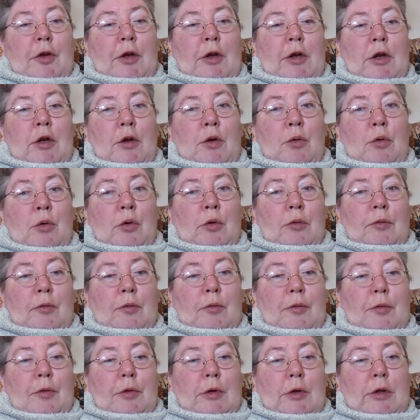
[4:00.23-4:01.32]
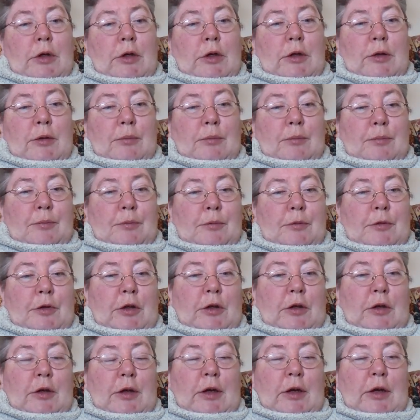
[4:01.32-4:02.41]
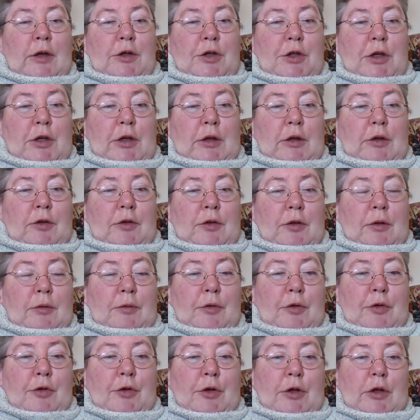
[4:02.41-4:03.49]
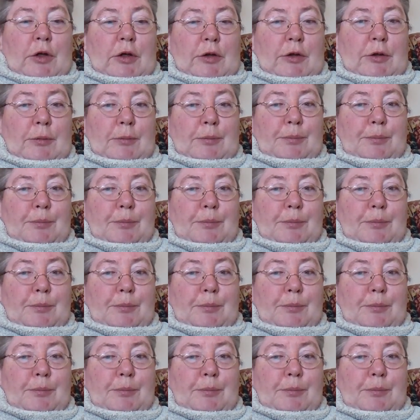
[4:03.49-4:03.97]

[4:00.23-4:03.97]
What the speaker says: I know of didn't actually self-destruct.